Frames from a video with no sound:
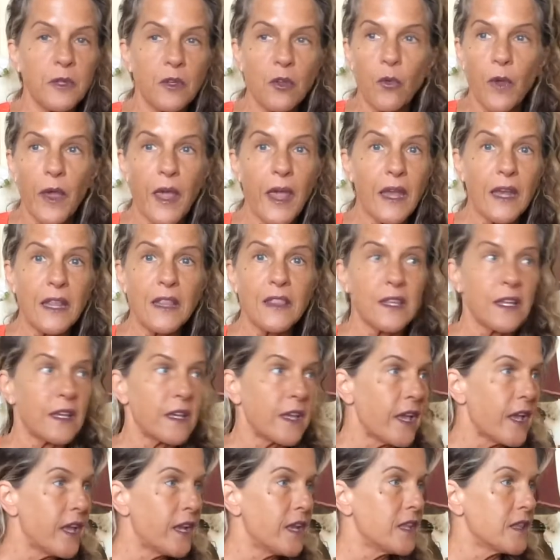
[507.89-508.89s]
No, anything.
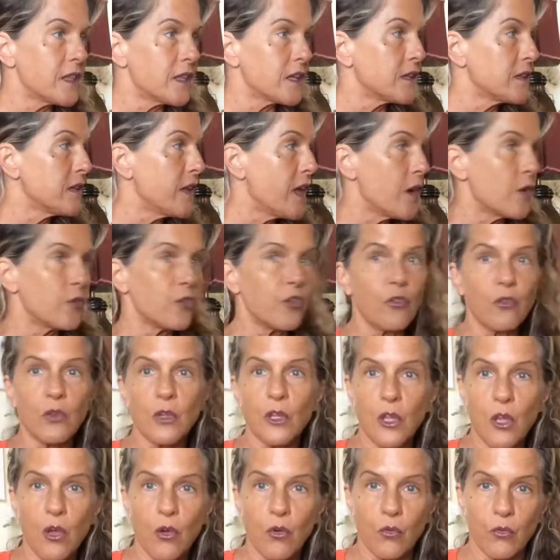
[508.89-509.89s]
Now, you're
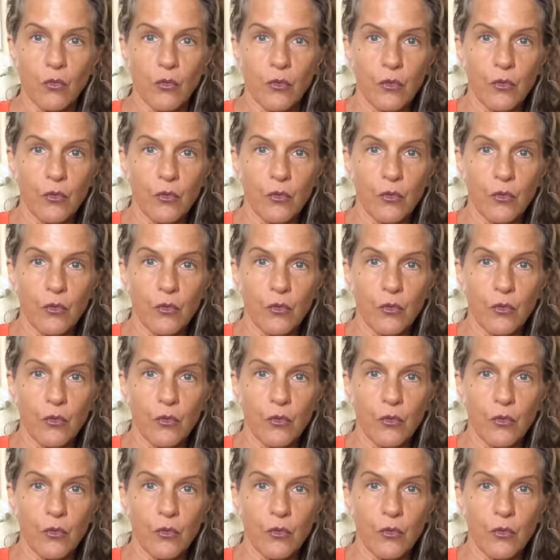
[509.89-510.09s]
alone.